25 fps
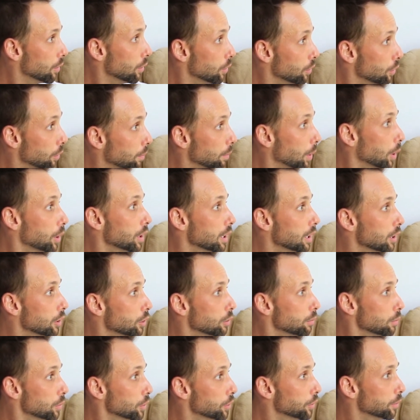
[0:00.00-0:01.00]
your body and
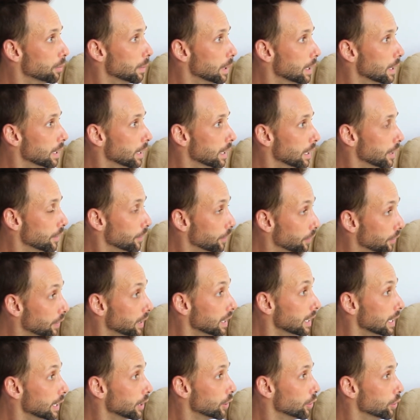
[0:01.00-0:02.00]
your movement and
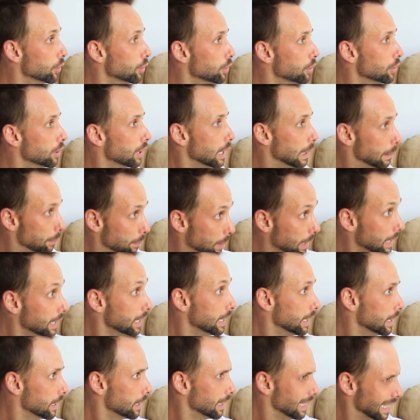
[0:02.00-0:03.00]
feeling you and
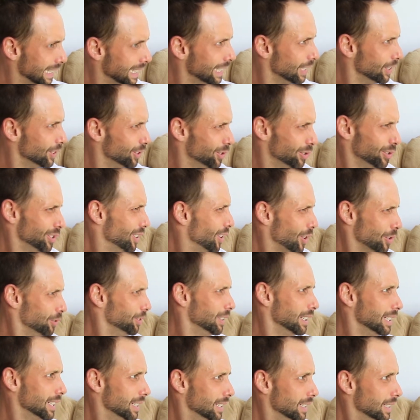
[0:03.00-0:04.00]
being in you
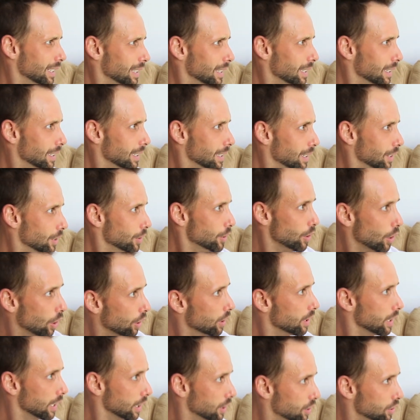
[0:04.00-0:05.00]
only.
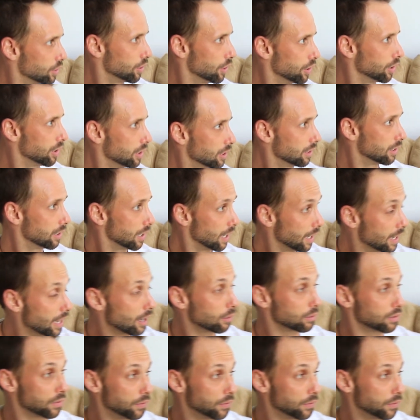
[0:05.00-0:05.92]
Not external. And that was